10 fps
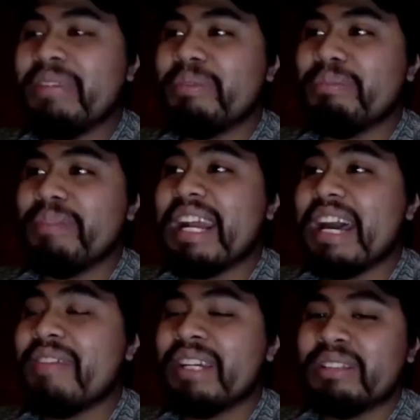not
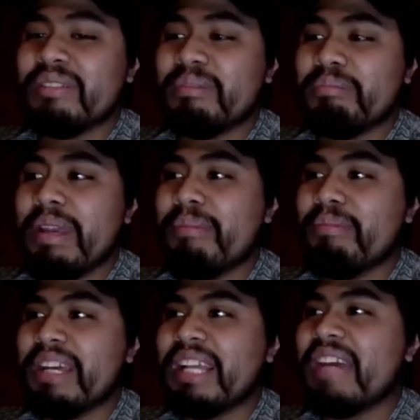having
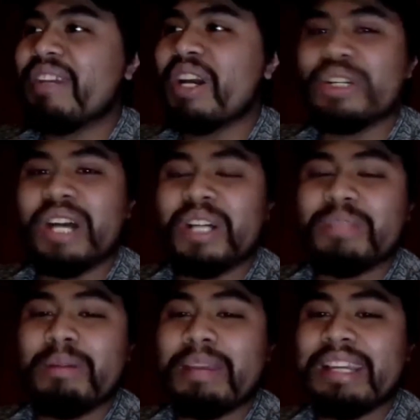not even $100 in
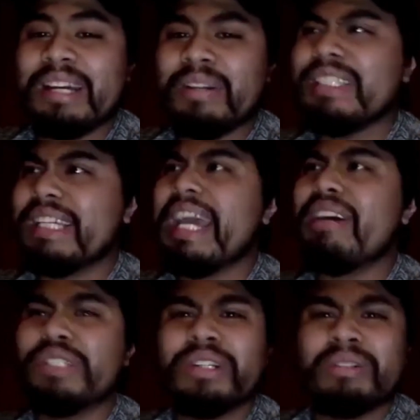my bank account, I was like, yeah,
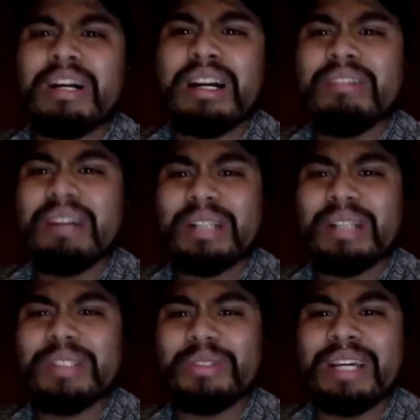sure, I'll
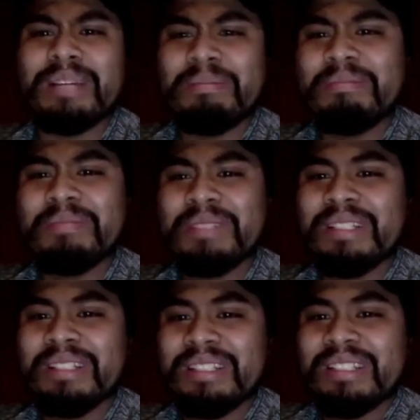do that.
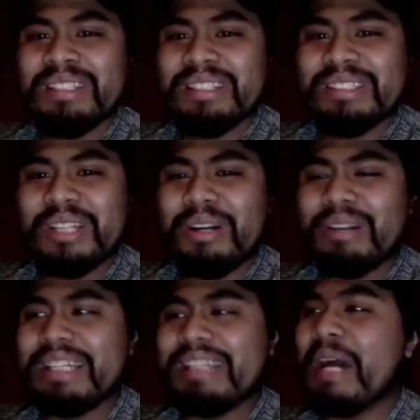So I was
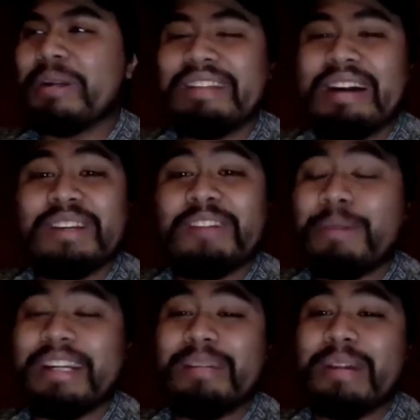like, I didn't have enough
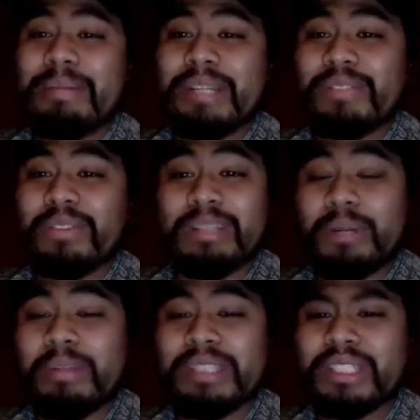money to buy a PS4 at the
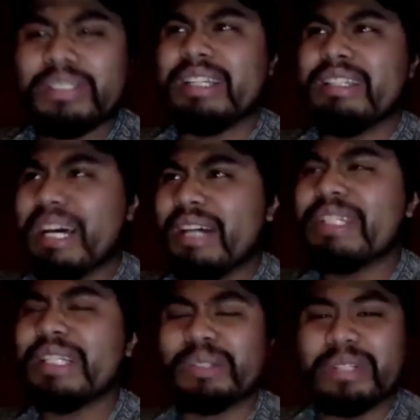moment. So I was like, yeah, I'll
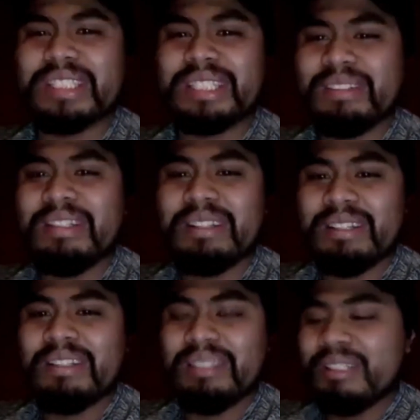take the risk.
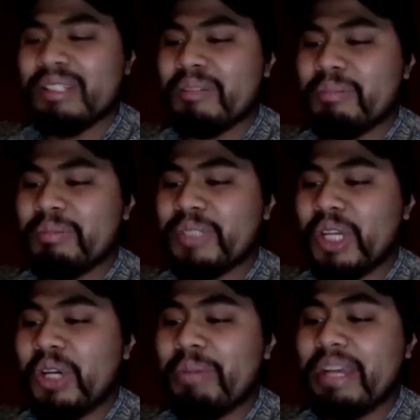
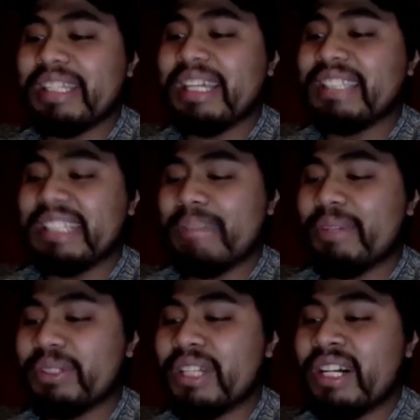So basically, as the game
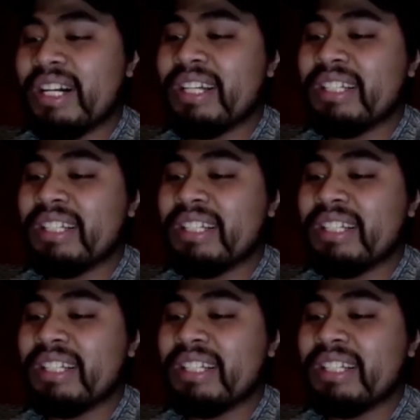goes on,